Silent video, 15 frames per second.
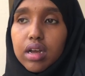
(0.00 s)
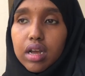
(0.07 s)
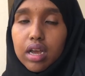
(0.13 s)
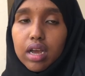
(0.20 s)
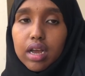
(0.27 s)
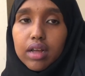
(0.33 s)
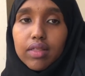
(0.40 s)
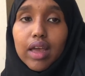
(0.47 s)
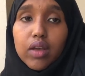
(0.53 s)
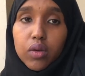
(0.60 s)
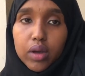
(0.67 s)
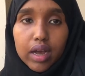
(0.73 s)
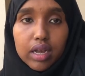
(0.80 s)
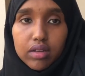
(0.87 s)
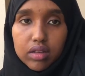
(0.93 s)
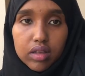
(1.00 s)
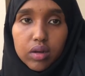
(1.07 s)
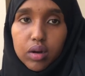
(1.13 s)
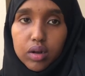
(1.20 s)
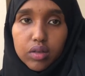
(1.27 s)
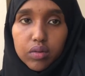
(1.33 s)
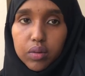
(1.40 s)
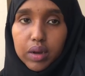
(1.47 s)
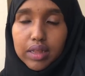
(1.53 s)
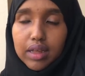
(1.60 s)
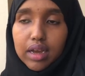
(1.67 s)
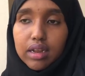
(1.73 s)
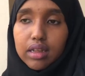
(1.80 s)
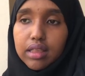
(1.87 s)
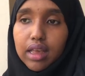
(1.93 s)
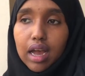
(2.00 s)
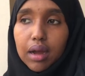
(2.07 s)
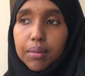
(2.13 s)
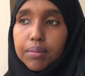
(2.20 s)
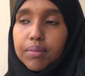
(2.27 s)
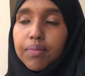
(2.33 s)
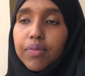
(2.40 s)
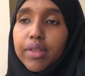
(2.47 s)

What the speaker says: and that you can just go to at any time.